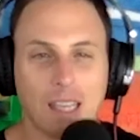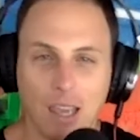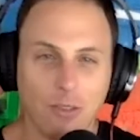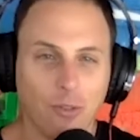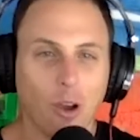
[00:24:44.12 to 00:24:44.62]

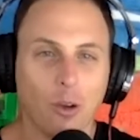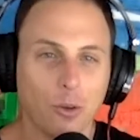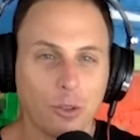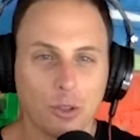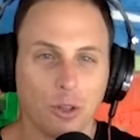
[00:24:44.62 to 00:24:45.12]

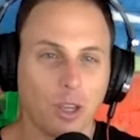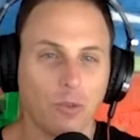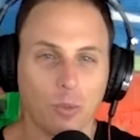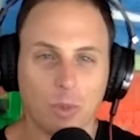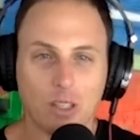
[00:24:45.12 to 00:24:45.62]
CAFOs or
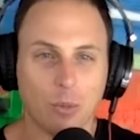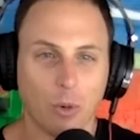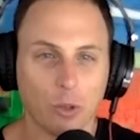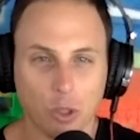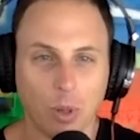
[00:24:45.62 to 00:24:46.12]
come from these
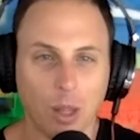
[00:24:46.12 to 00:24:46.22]
commercial